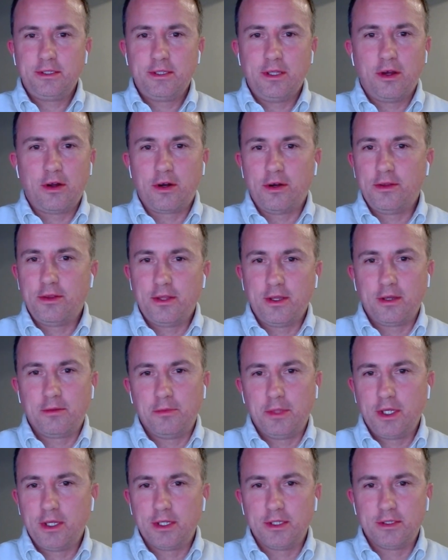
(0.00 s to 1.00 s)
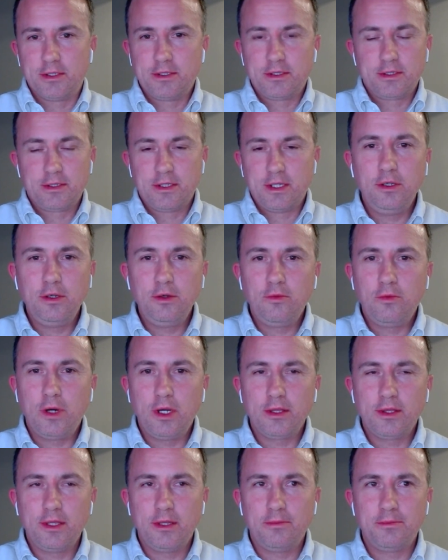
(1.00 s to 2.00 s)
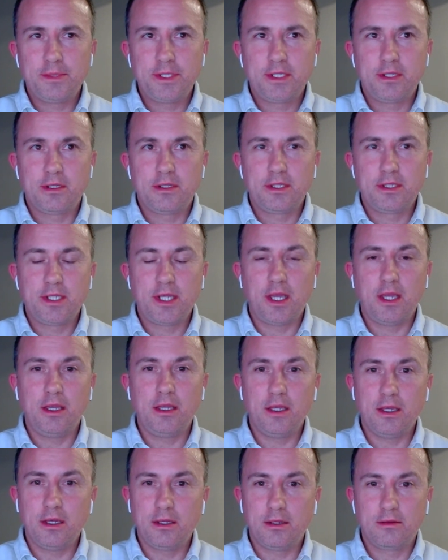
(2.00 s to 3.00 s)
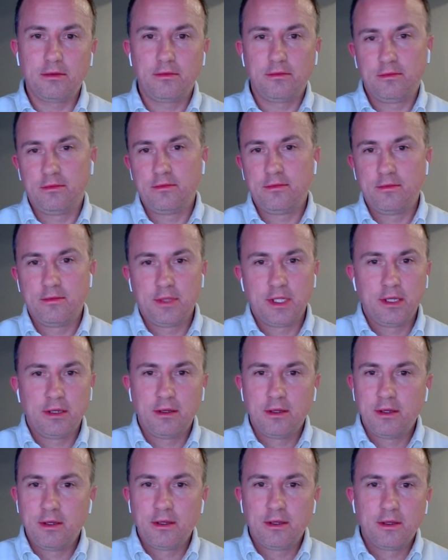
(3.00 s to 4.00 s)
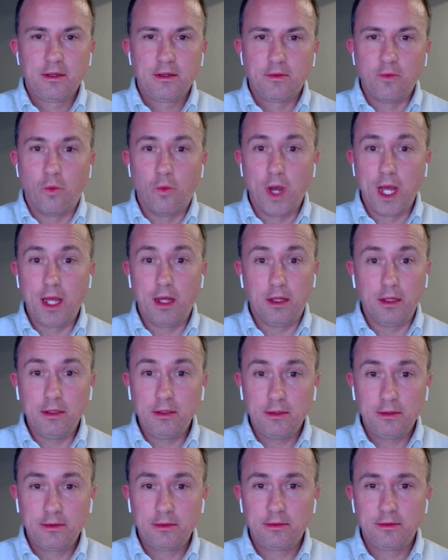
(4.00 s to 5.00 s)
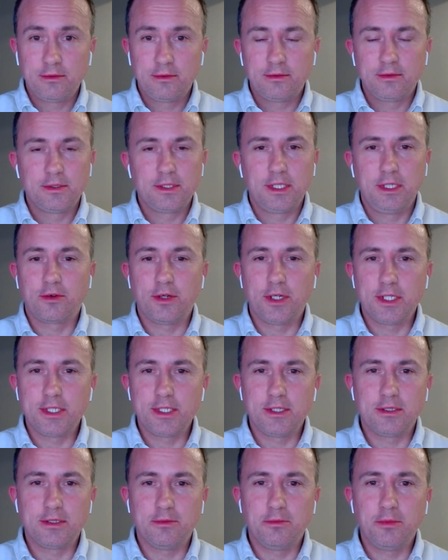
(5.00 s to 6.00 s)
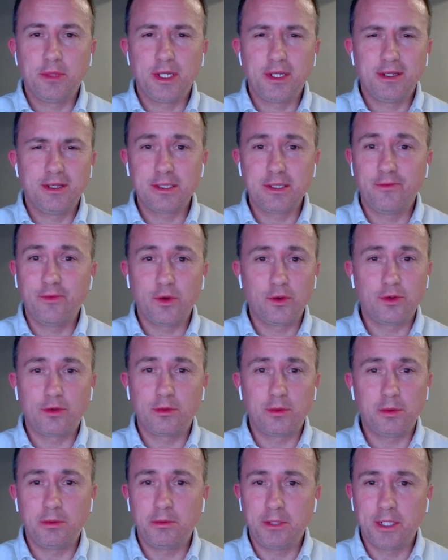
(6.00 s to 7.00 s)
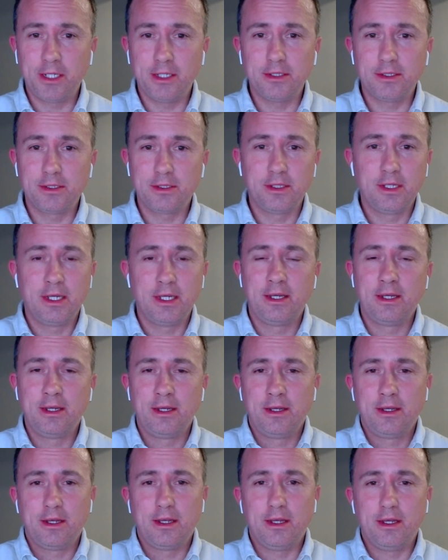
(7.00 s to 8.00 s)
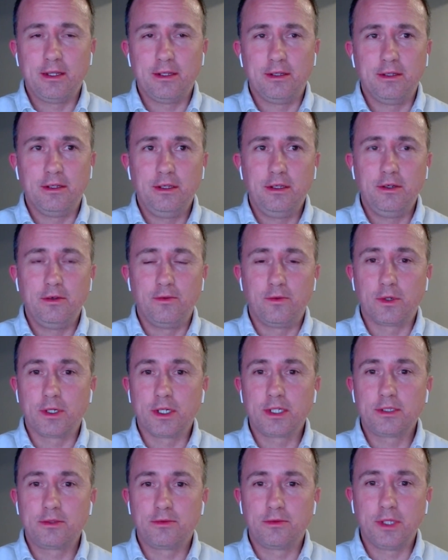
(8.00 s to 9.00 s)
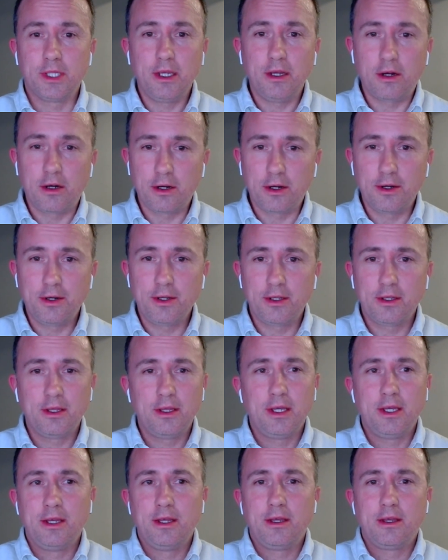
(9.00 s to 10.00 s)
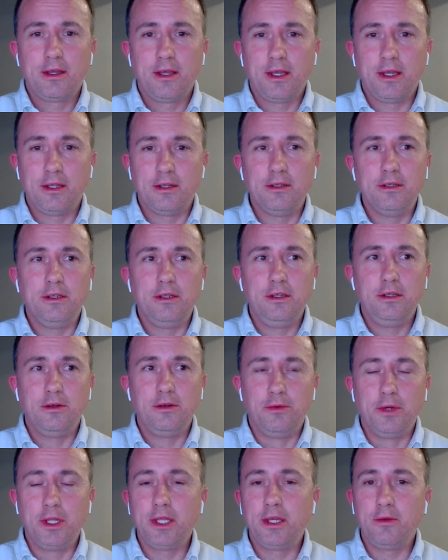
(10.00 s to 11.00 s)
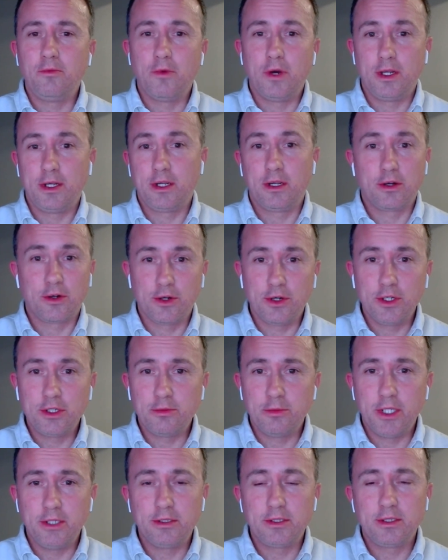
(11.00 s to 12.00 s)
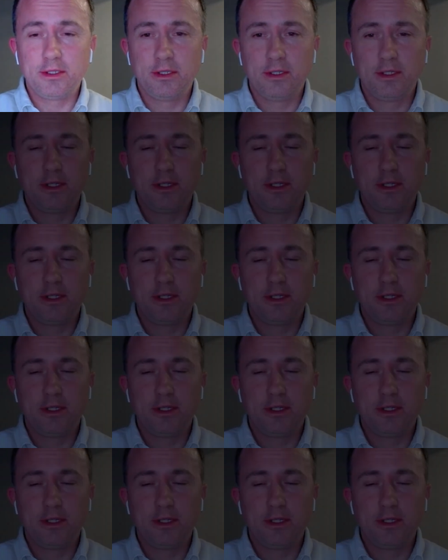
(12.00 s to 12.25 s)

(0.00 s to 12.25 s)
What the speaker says: is the hard thing because you want them to take it well, the criticism, but it's a vulnerable place and you've worked really hard and you really want encouragement.